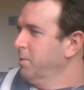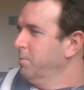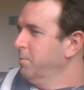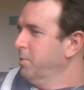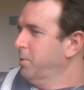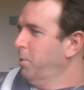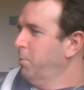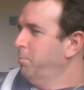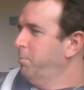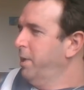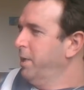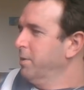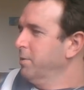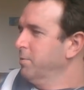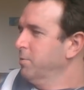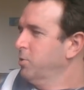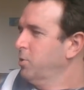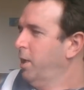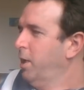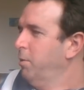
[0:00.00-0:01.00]
don't
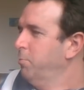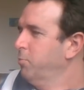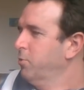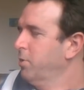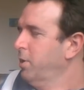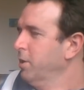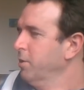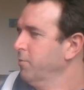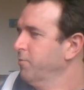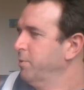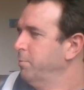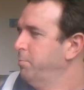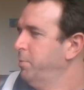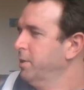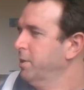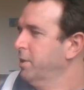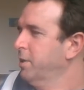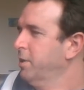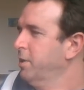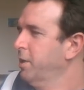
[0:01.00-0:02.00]
ban child pornography
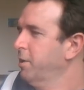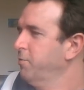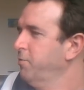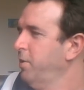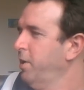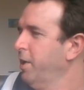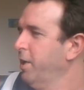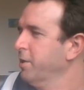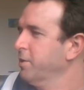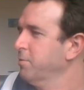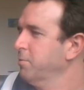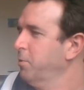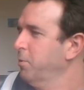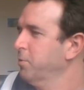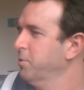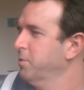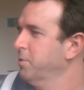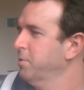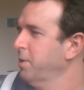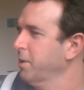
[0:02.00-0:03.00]
buddy Claire Fox. Of
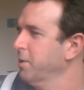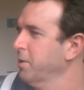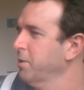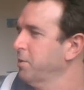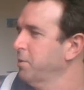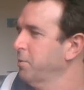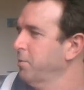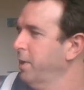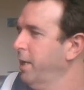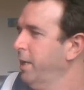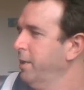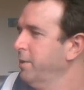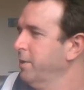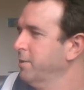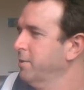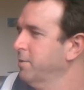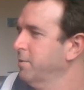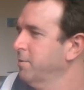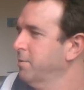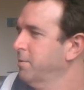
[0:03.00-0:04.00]
course, he's not going to do that.
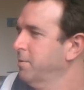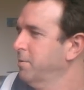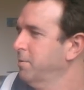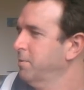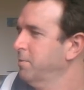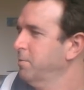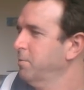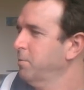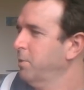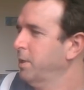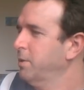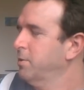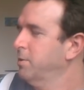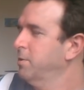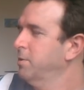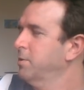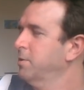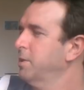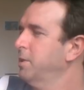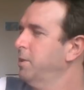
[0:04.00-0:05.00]
That's his.
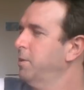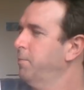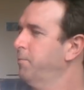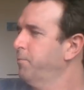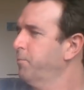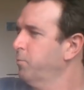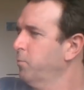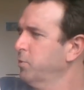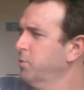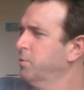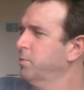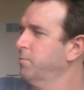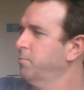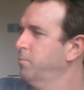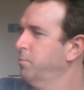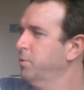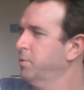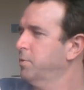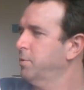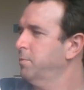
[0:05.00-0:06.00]
What's
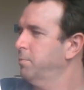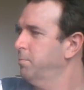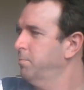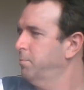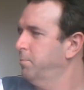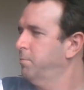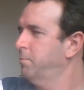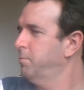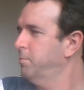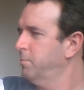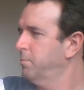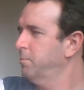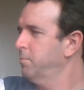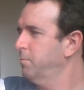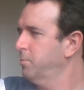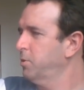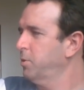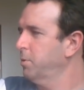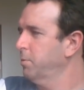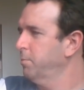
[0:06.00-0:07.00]
the
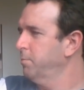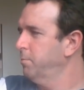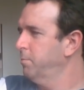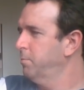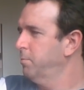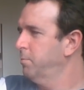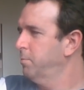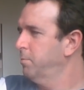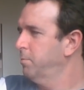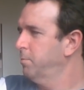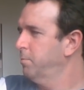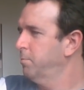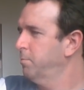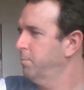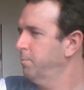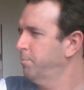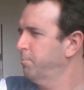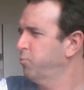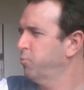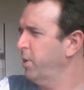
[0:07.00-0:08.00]
term?
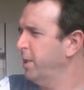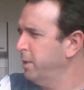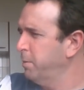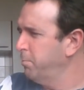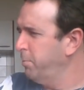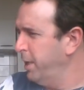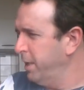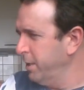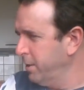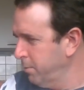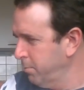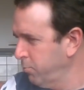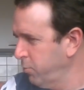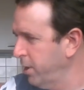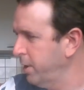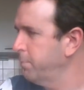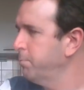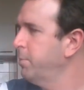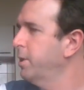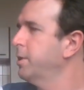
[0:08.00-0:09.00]
Bread and bacon,
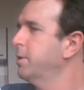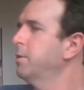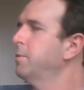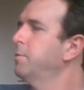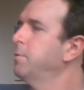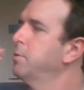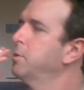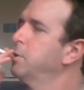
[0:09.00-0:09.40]
bread and butter.